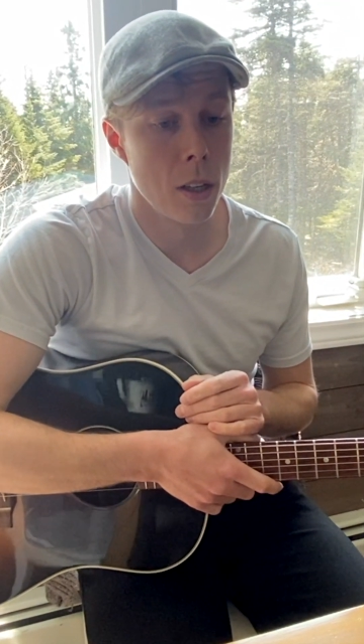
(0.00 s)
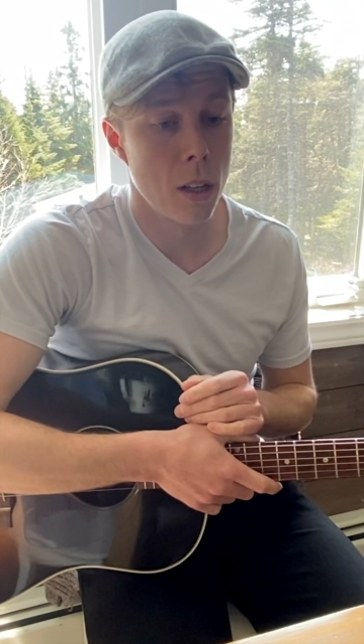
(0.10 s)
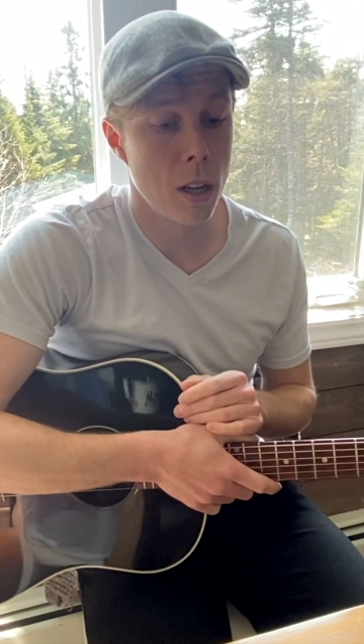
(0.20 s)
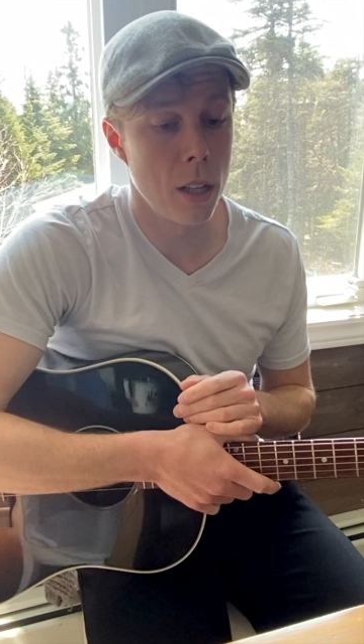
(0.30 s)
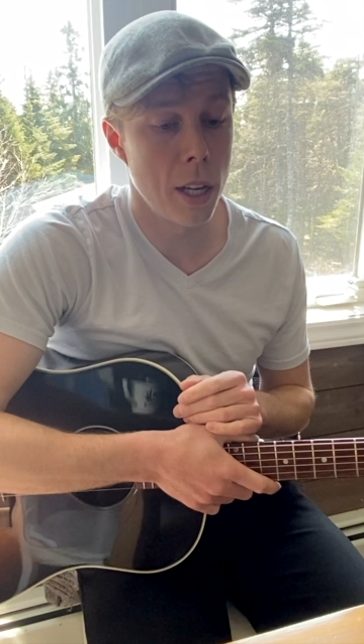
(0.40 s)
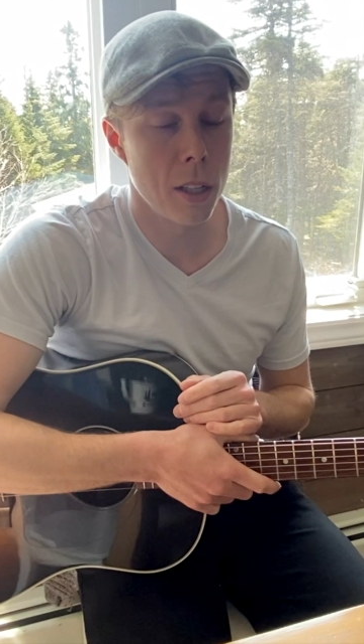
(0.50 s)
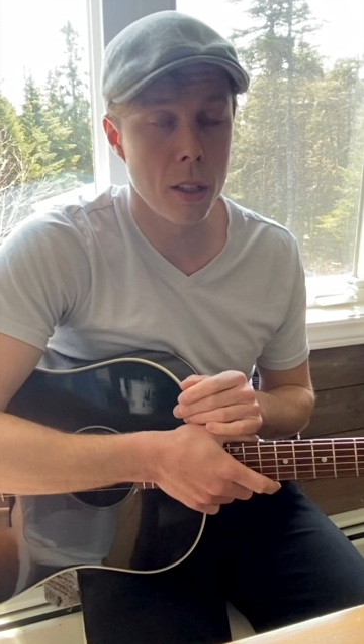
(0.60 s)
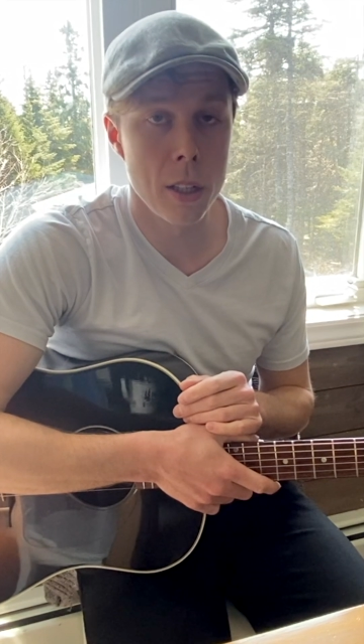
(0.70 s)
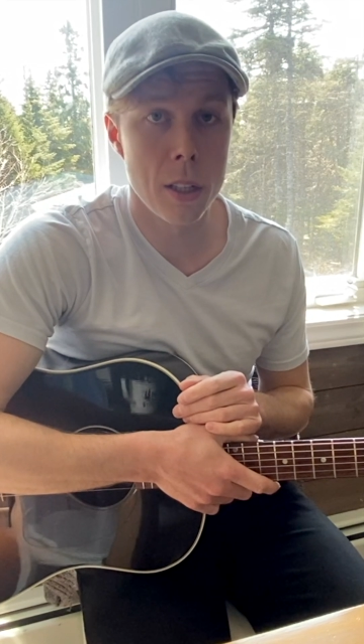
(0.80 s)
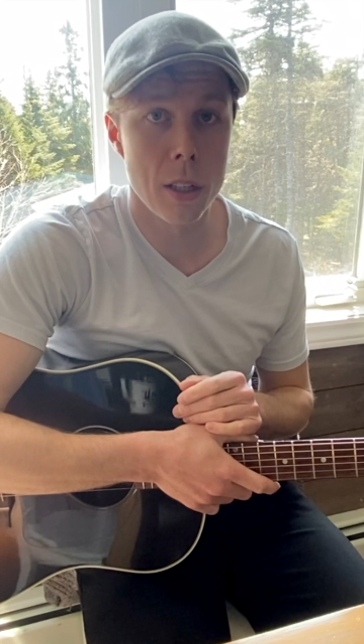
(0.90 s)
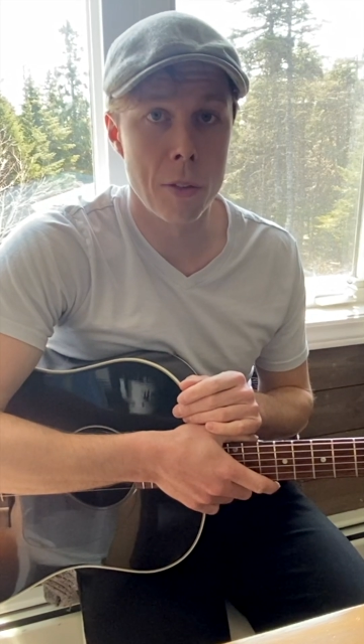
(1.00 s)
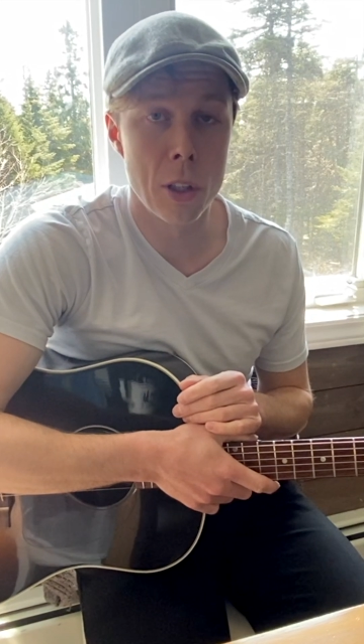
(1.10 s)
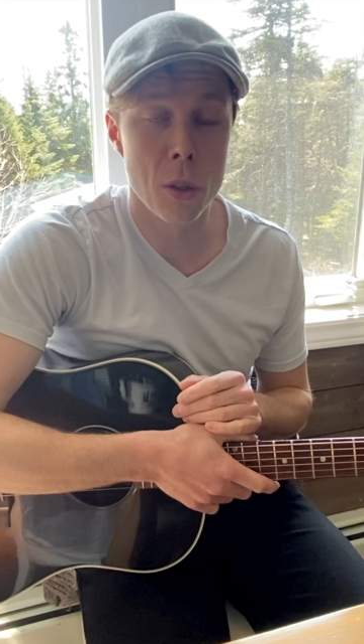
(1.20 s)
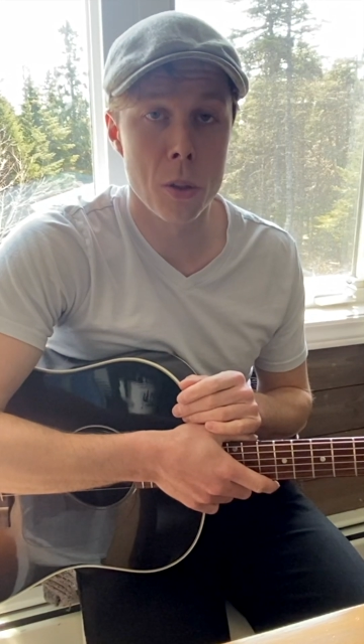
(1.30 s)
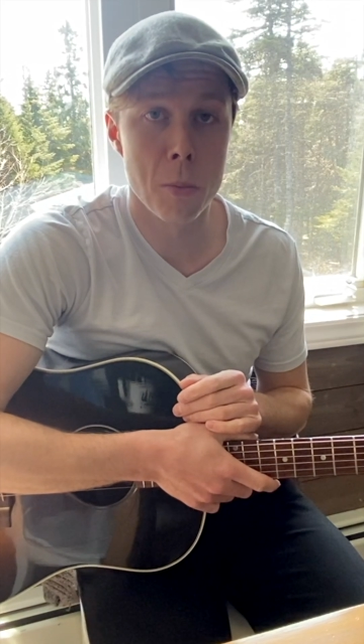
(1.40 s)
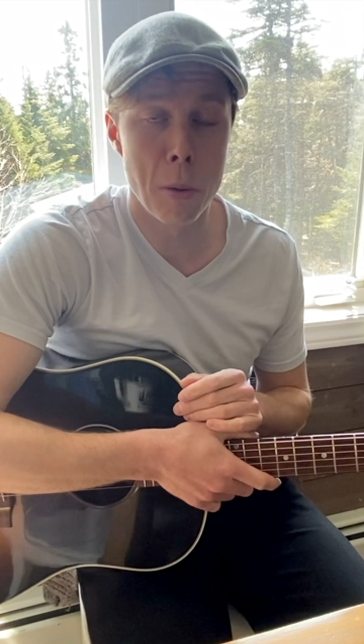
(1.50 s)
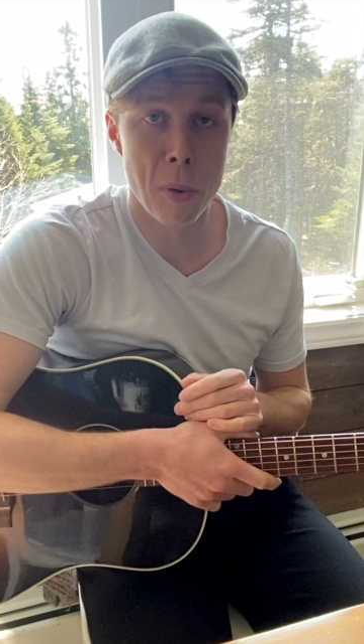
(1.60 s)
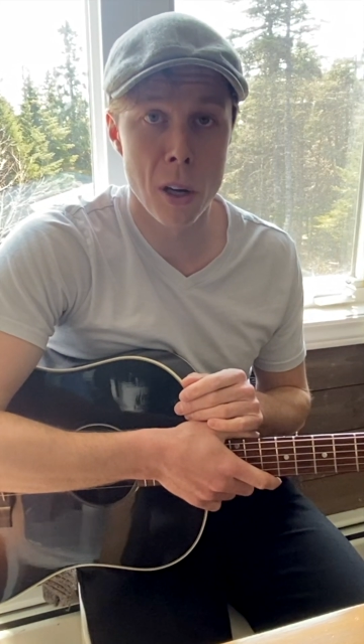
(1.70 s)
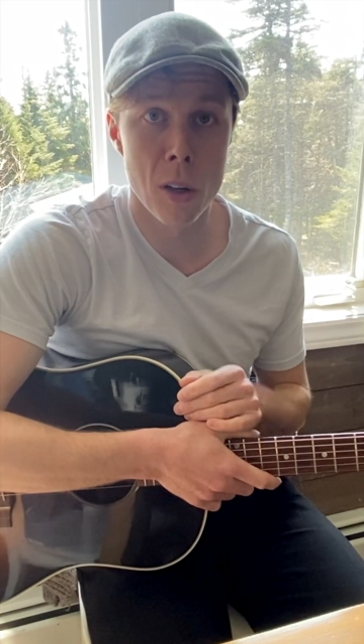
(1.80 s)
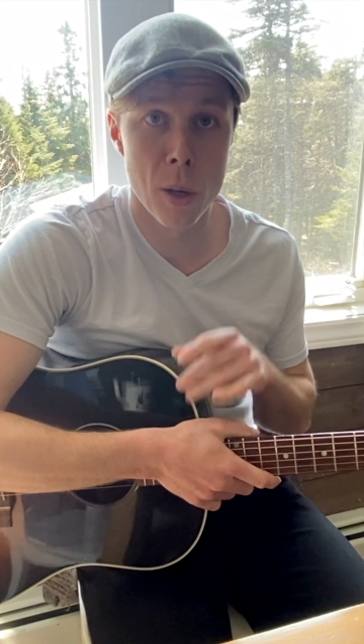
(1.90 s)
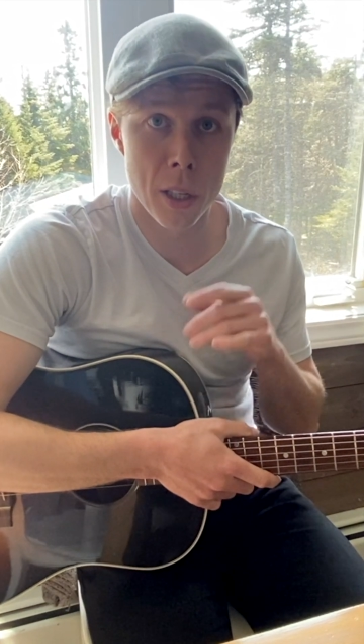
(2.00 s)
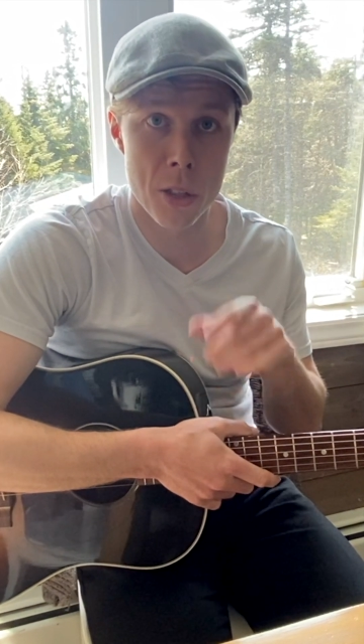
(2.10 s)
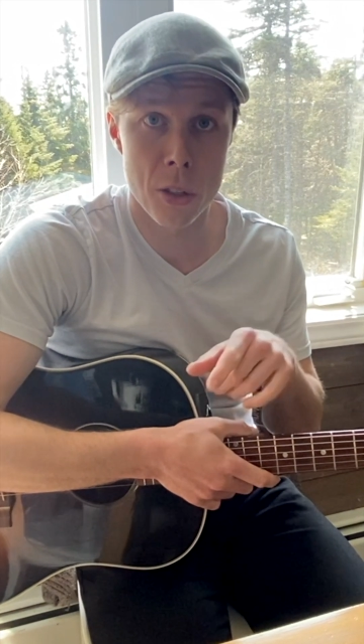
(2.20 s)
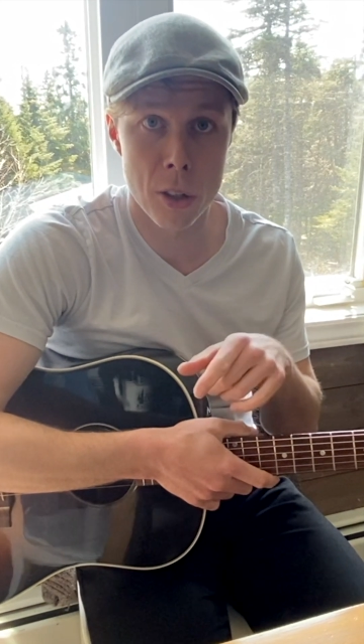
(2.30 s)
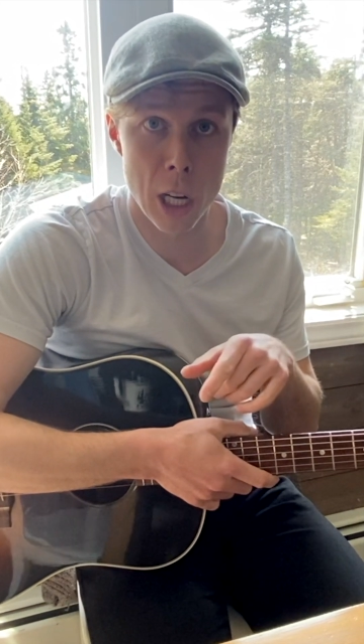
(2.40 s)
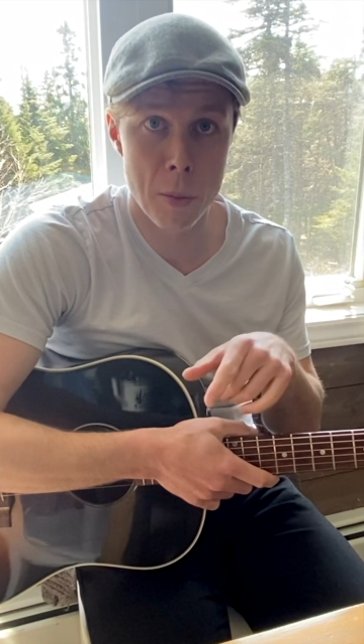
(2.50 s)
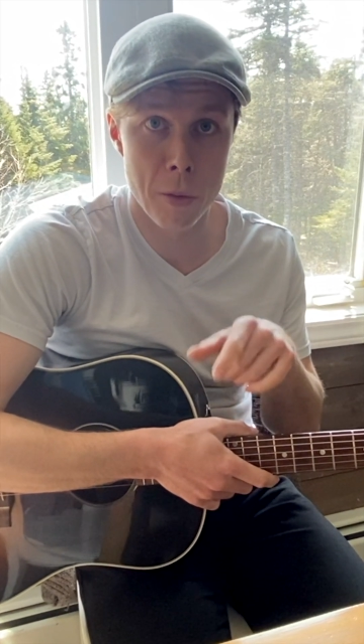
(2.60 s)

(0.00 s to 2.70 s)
I'll add a link. If you go to my bio on Instagram,